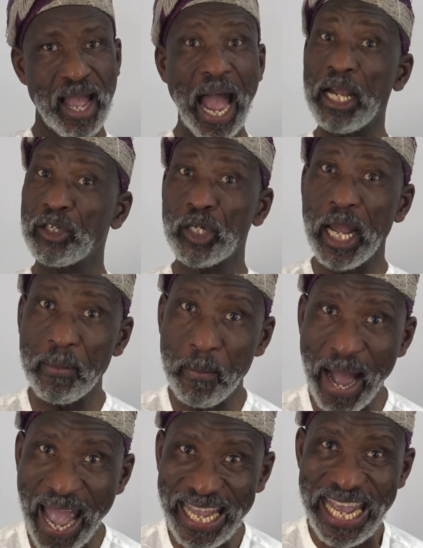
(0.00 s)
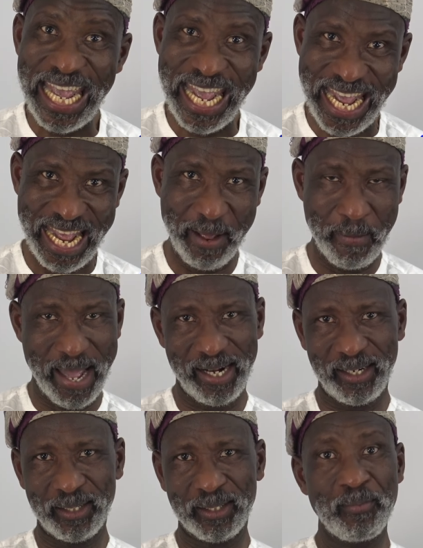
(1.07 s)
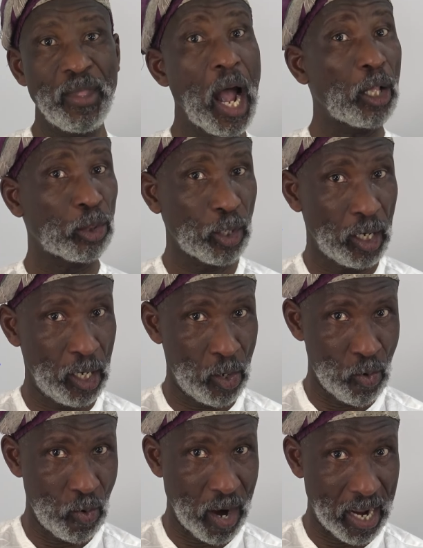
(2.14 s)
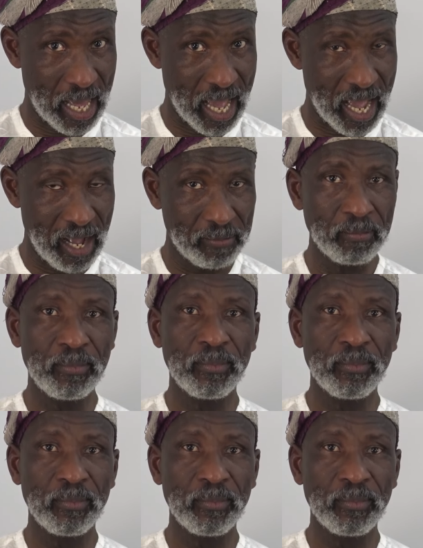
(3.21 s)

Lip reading: I check my emails. At-tali'u ala